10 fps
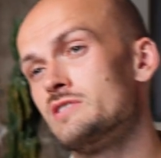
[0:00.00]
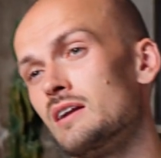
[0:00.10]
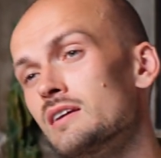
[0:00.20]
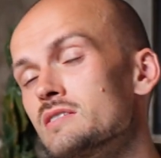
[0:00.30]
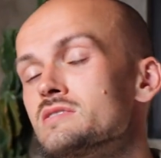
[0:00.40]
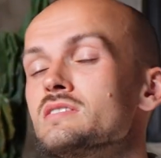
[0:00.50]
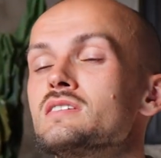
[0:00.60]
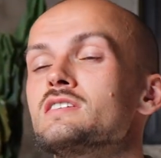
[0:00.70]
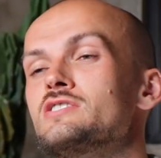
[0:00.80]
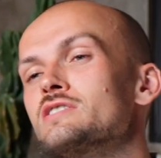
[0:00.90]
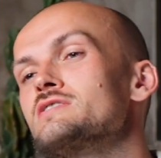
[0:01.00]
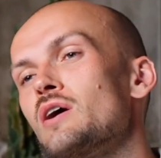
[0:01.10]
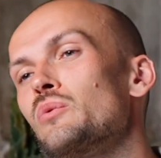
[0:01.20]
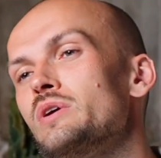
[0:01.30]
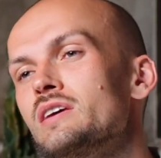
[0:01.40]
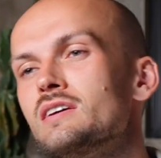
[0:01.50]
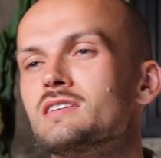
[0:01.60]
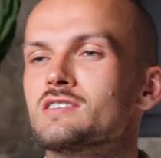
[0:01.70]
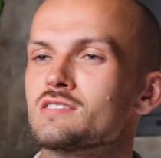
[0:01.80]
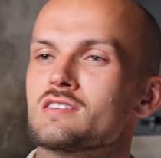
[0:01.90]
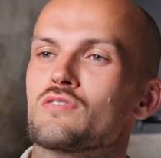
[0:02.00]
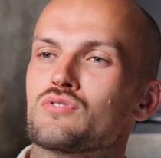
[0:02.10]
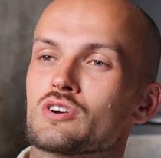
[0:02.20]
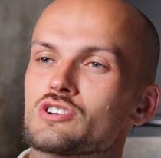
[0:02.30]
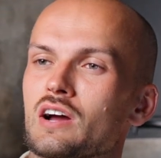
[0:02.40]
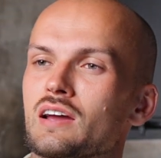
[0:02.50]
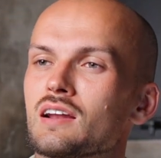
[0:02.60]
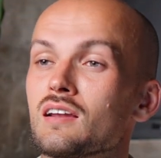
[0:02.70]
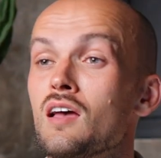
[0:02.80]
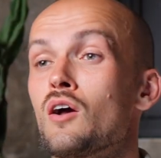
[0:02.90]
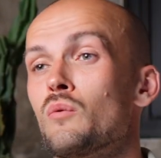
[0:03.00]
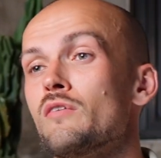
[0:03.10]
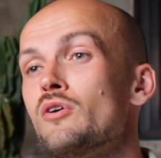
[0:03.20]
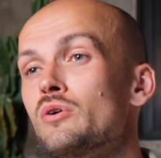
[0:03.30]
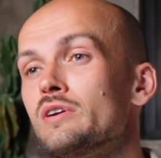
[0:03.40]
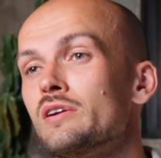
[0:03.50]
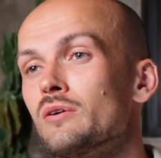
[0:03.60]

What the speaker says: Z are lazy, Gen Z are weak, Gen Z are fragile. We've heard it